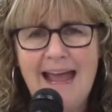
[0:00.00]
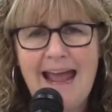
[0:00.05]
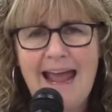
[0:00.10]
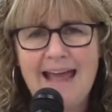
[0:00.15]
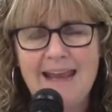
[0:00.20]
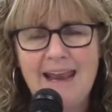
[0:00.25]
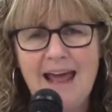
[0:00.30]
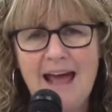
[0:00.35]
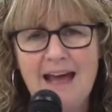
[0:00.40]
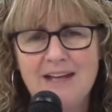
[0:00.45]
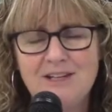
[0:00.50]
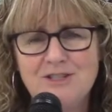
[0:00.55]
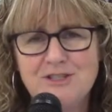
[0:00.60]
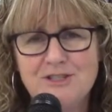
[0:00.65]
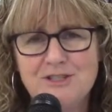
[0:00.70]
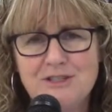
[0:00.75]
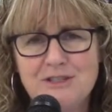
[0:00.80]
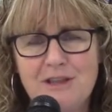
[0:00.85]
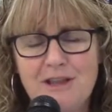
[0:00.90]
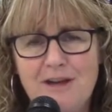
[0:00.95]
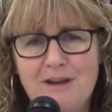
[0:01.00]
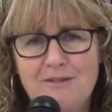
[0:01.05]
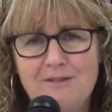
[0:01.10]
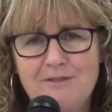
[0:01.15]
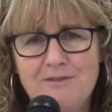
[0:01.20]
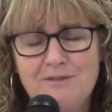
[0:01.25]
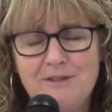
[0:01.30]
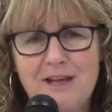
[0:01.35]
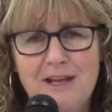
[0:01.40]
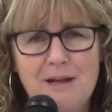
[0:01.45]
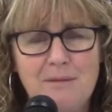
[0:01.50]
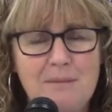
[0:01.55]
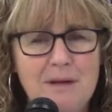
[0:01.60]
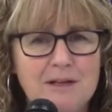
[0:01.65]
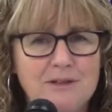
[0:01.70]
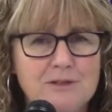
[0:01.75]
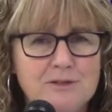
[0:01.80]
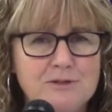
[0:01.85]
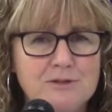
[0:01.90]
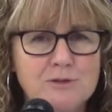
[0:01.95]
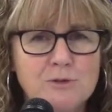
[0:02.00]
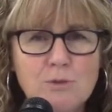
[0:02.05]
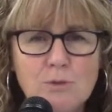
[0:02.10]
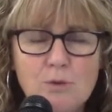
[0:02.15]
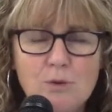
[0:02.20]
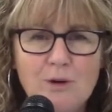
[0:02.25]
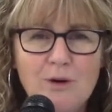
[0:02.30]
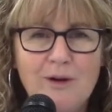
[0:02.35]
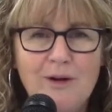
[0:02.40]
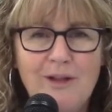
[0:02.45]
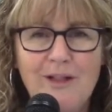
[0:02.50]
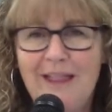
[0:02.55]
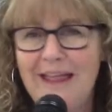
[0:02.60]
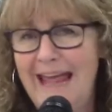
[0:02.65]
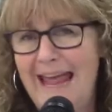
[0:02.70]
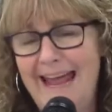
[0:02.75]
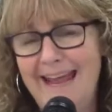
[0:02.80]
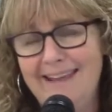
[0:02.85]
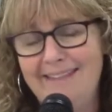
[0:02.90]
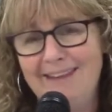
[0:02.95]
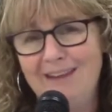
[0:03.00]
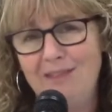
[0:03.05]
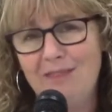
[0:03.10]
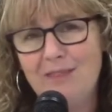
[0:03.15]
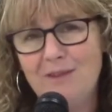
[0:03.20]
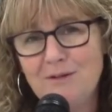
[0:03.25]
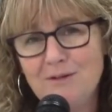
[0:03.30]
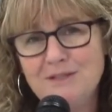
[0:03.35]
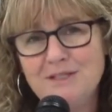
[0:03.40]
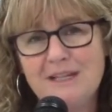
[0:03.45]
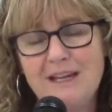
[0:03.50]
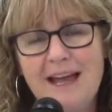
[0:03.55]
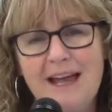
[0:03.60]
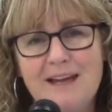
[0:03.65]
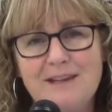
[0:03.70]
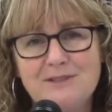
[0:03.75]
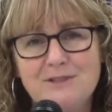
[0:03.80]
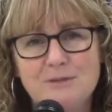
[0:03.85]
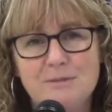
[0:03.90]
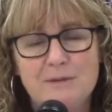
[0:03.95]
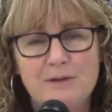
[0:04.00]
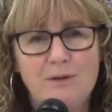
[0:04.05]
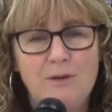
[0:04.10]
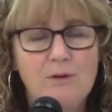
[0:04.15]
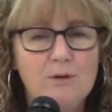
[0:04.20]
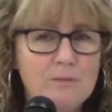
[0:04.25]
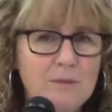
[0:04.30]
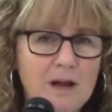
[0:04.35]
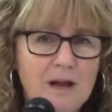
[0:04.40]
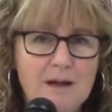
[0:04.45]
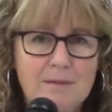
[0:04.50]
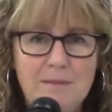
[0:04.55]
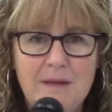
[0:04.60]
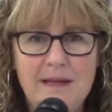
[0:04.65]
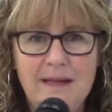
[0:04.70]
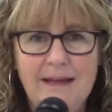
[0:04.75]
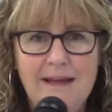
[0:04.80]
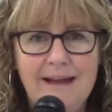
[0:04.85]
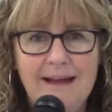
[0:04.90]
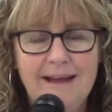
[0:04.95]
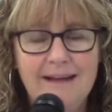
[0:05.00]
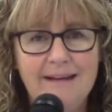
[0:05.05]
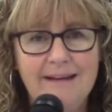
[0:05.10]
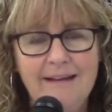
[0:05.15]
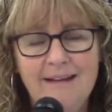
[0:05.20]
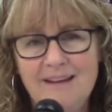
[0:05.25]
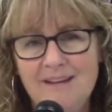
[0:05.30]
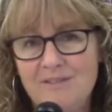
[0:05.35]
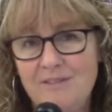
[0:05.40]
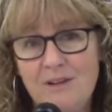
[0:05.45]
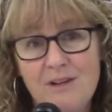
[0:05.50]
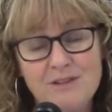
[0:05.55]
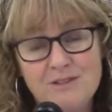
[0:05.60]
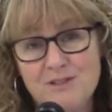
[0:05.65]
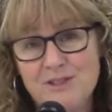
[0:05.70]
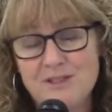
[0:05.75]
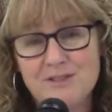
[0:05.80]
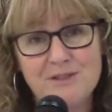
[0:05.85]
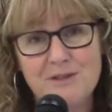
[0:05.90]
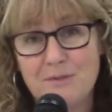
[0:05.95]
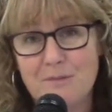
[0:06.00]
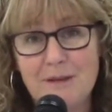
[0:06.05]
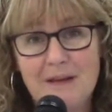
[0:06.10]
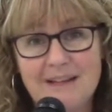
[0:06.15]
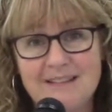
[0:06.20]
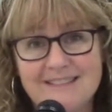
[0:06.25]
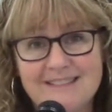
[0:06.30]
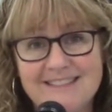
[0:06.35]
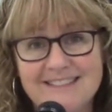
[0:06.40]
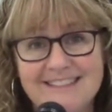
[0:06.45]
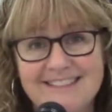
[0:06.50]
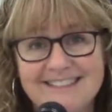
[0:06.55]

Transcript: And I just love getting back to school and the enthusiasm and homecoming, and fall's just the best.